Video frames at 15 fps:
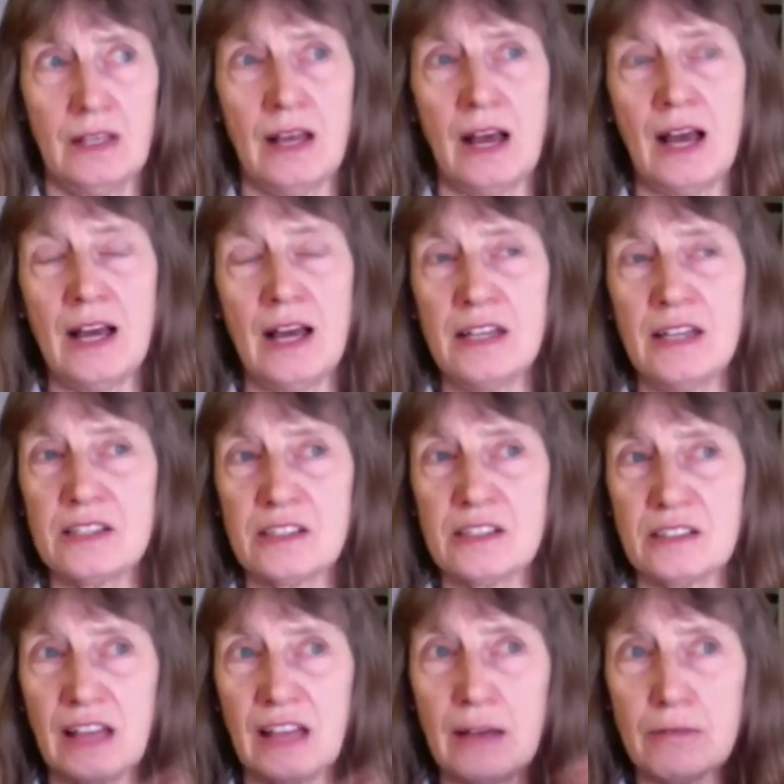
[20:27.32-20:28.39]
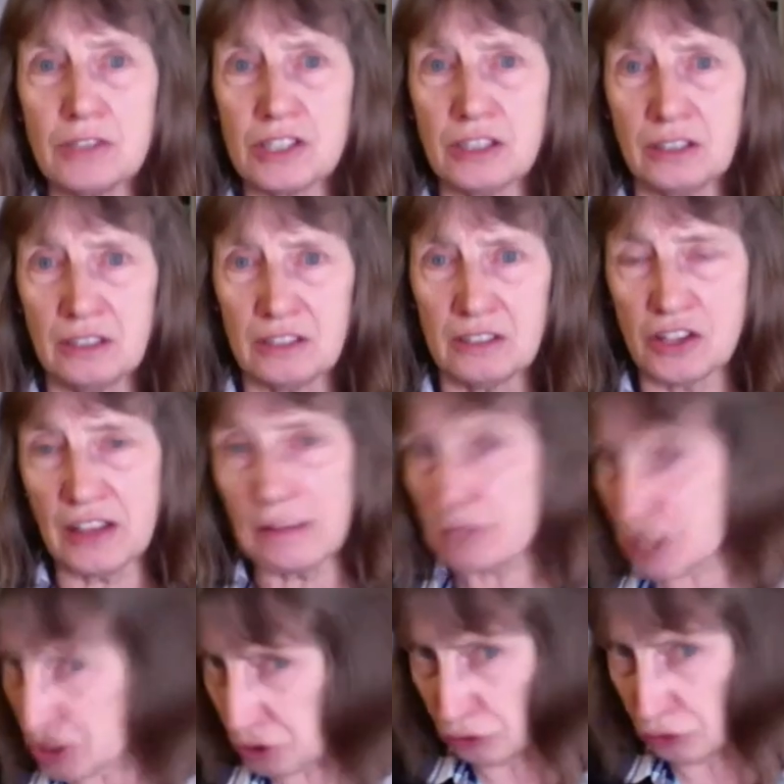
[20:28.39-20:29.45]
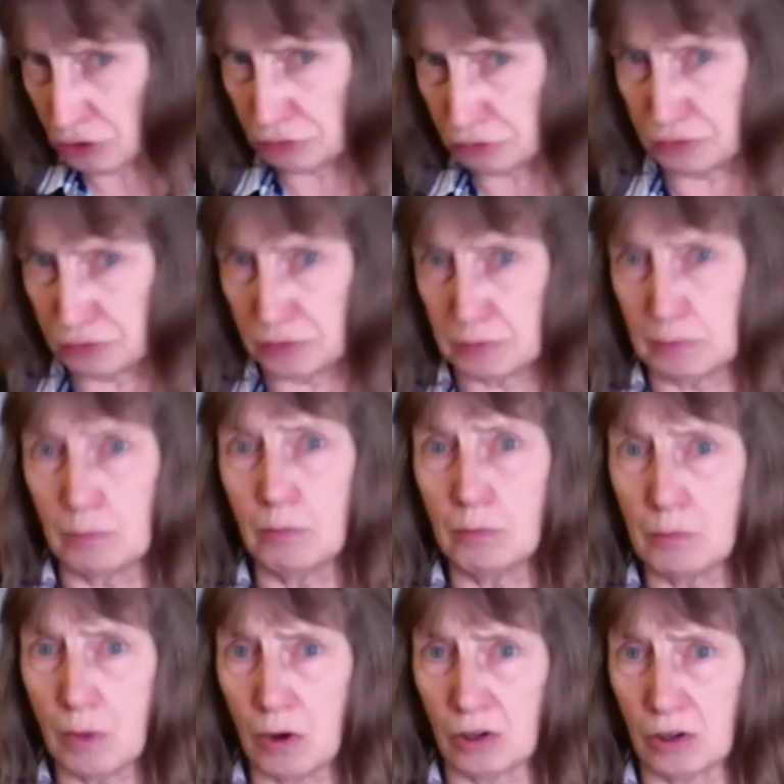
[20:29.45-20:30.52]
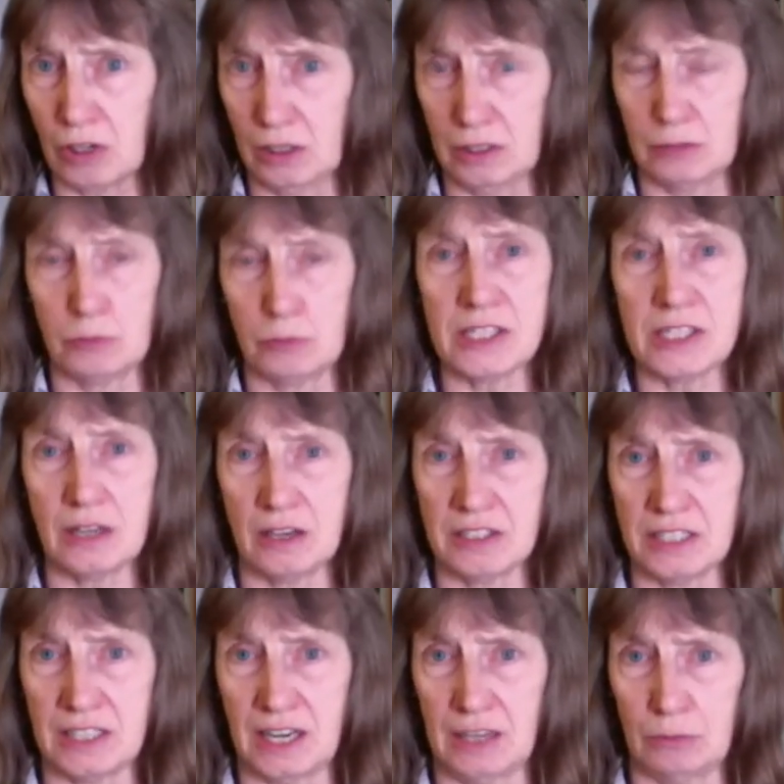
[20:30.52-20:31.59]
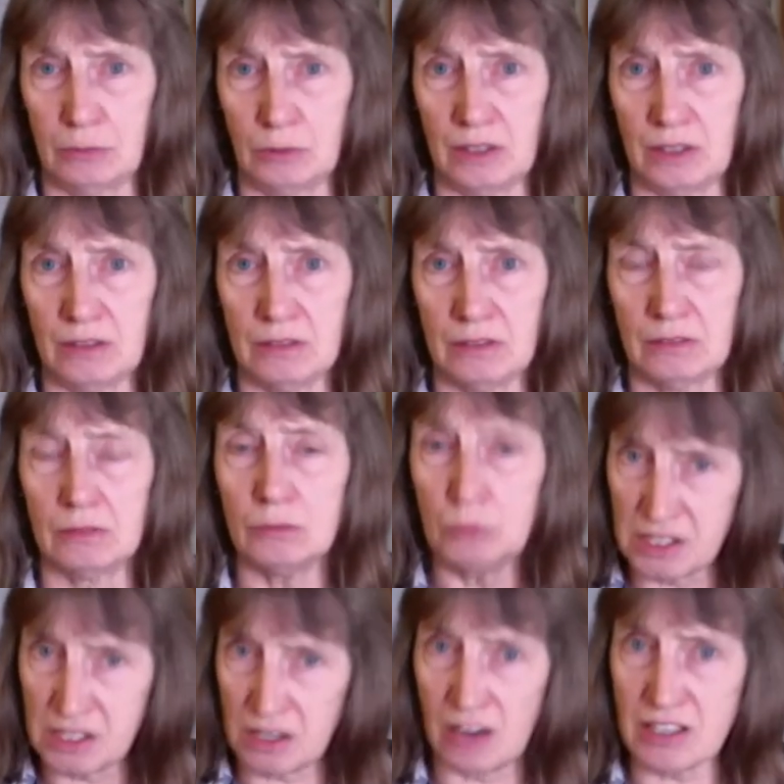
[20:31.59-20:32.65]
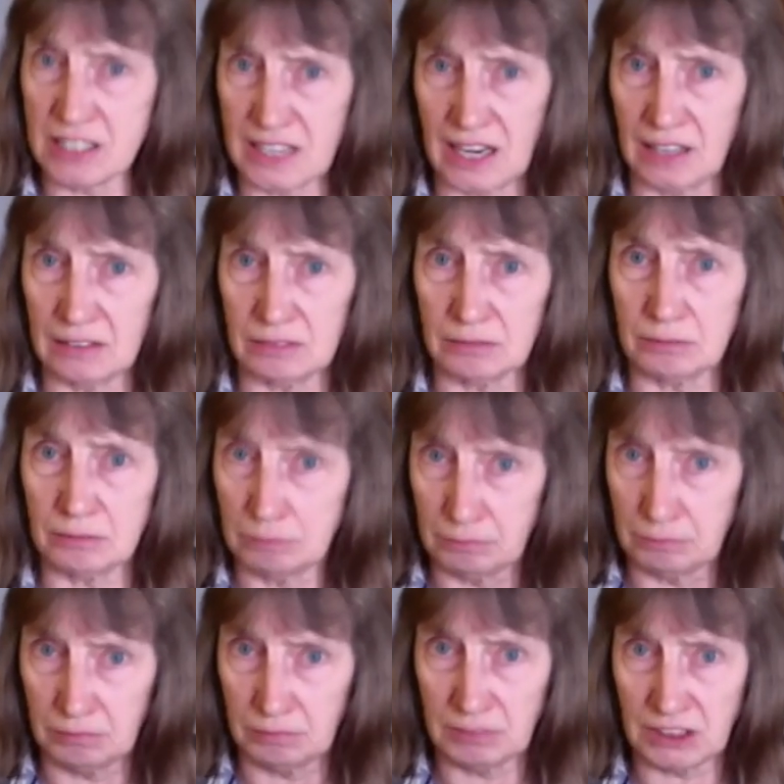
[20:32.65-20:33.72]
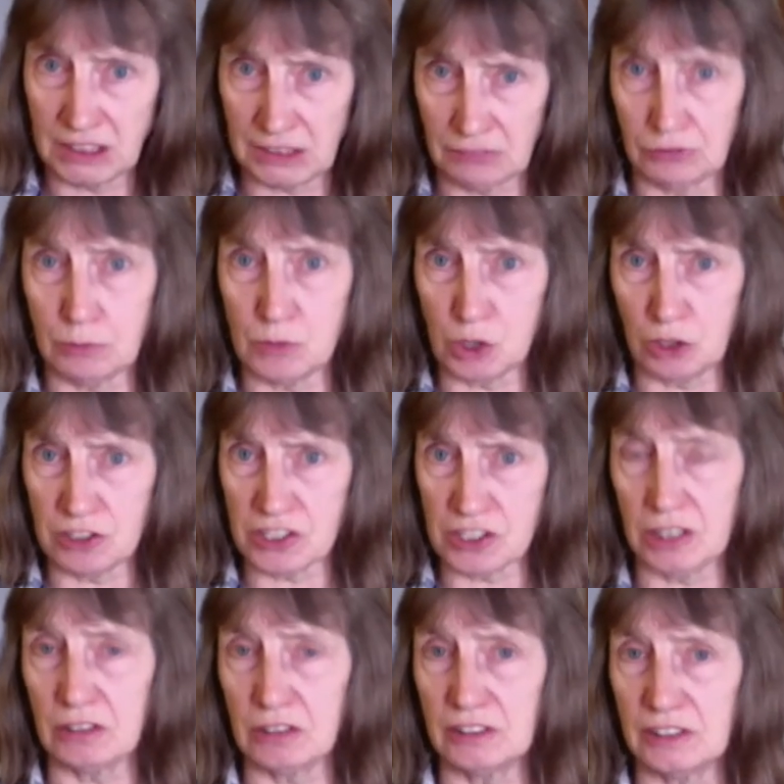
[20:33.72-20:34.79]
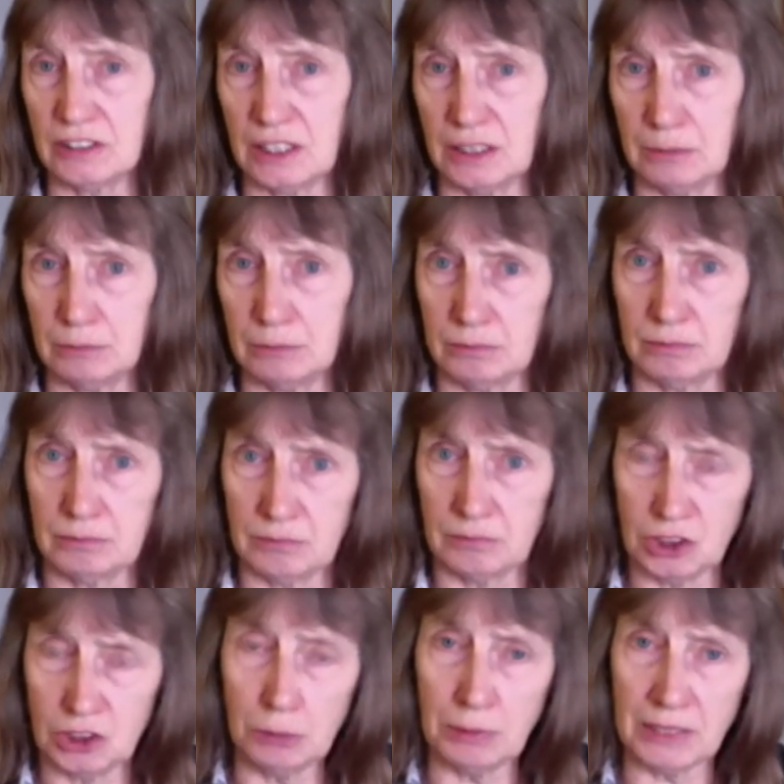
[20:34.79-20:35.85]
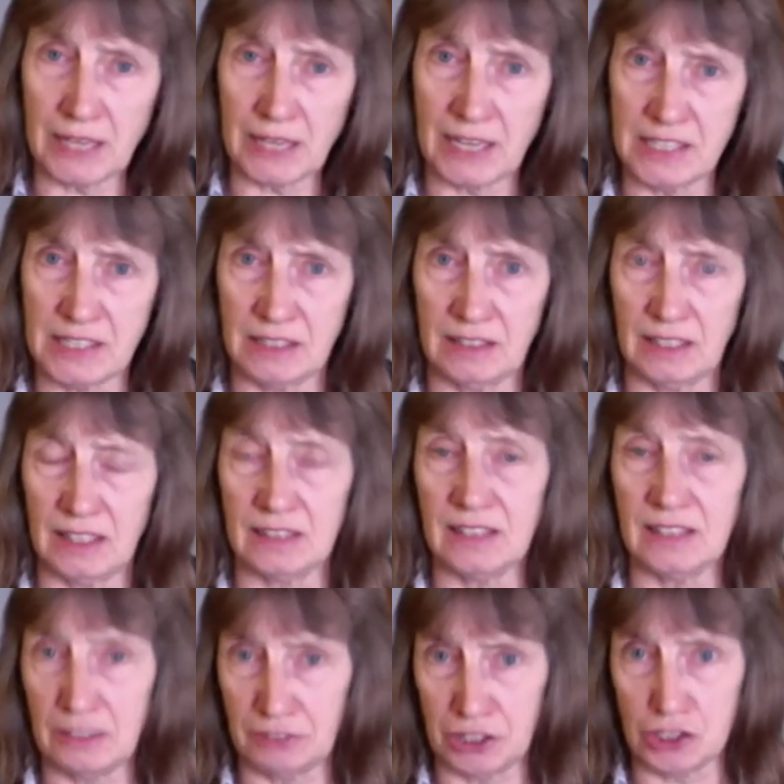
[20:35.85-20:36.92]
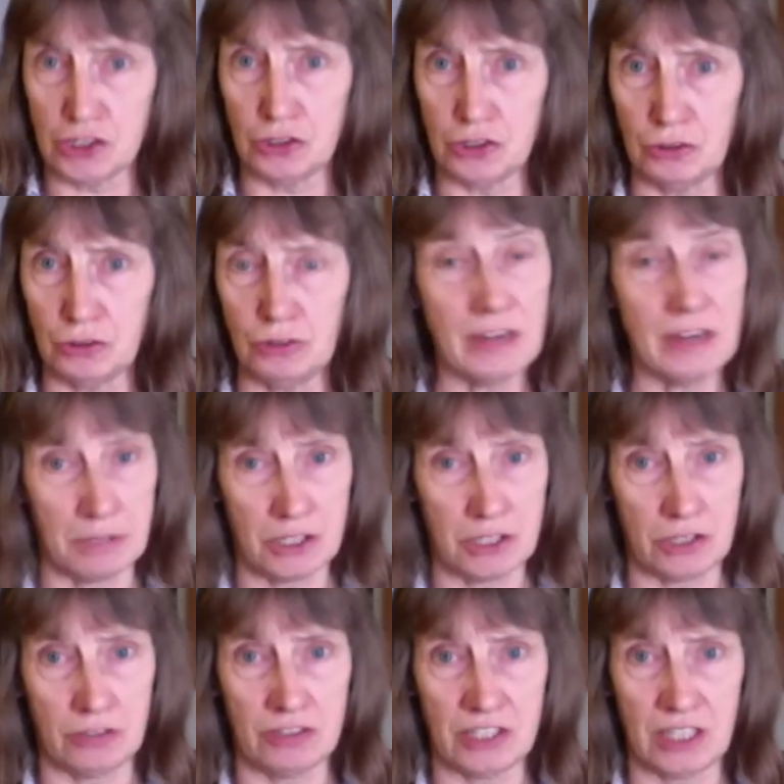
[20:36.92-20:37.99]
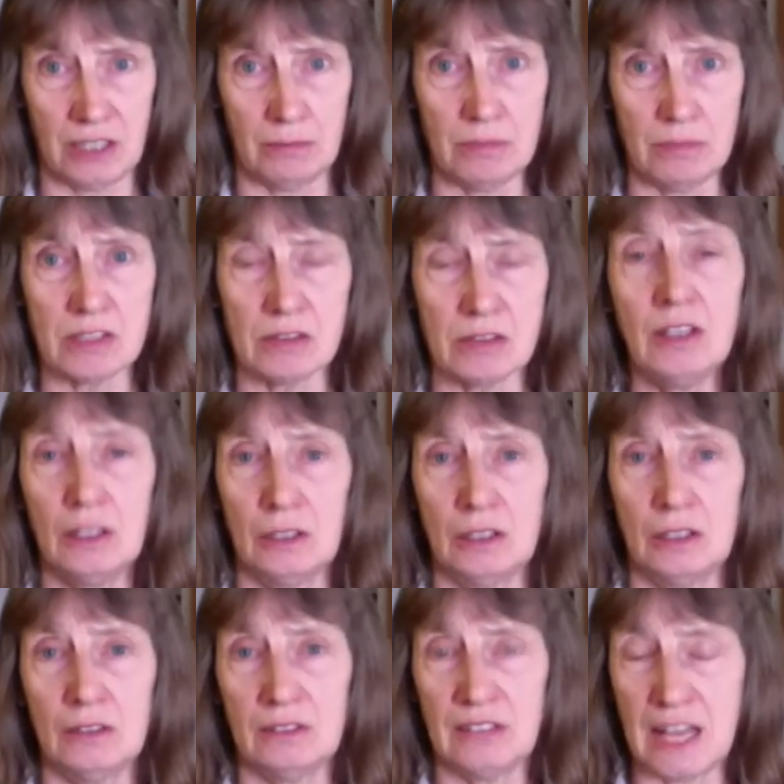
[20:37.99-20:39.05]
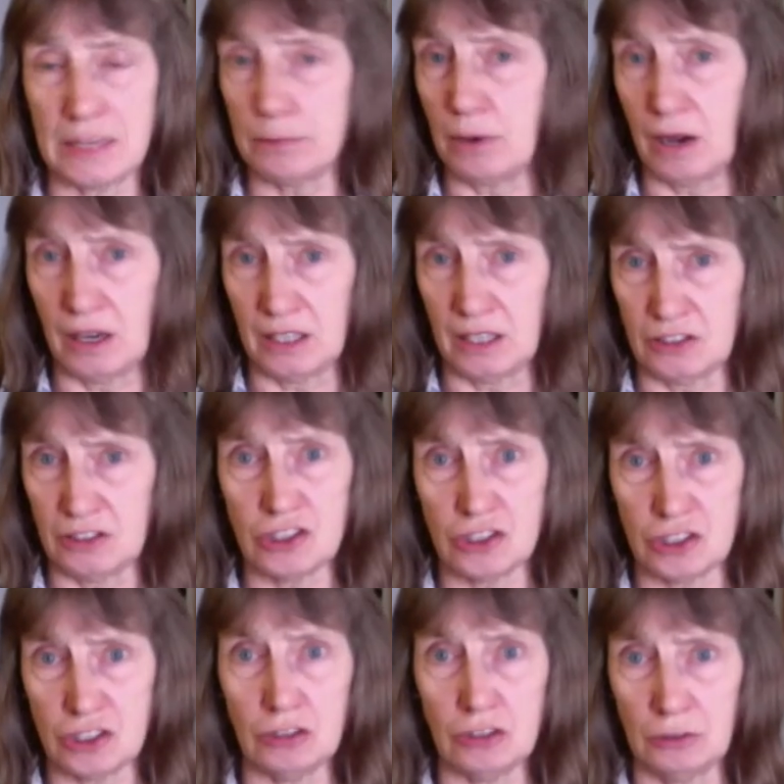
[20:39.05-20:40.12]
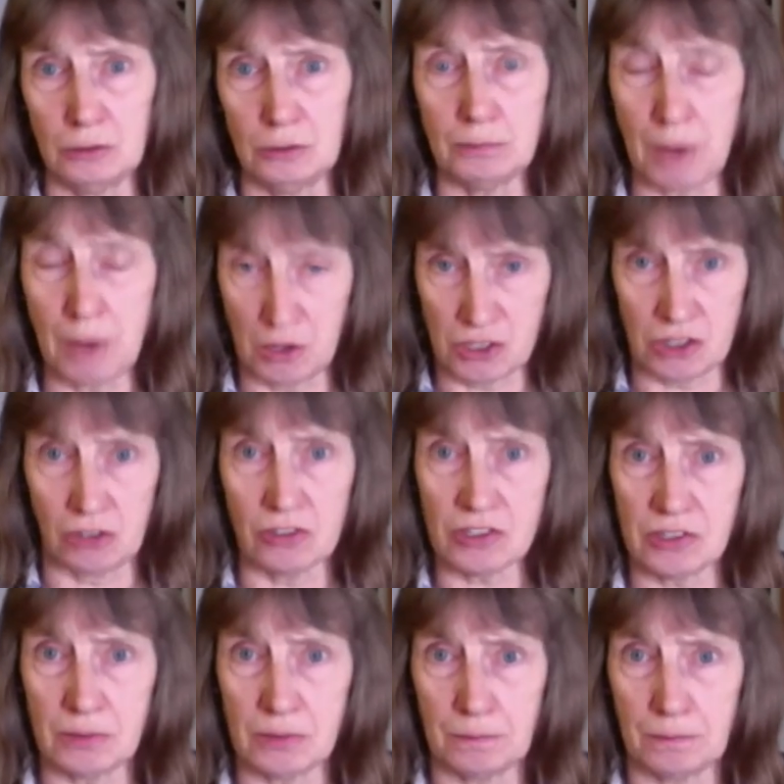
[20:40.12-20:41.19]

And that was the so that was a sort of model that we started out with we started out from John's single team duplicating that and having two nematode teams led by two postdocs